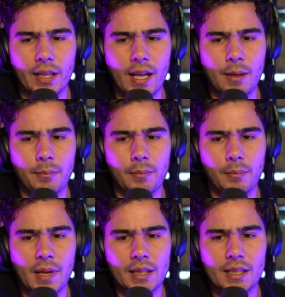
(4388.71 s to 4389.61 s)
I
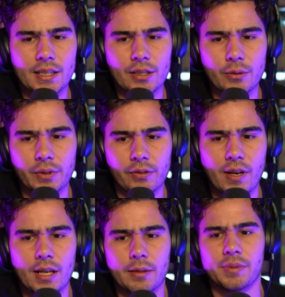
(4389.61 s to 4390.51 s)
mainly deal with
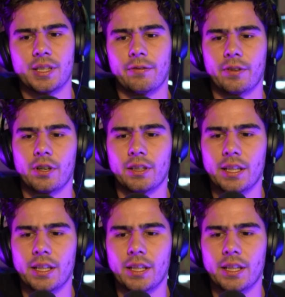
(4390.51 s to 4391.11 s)
random stuff currently.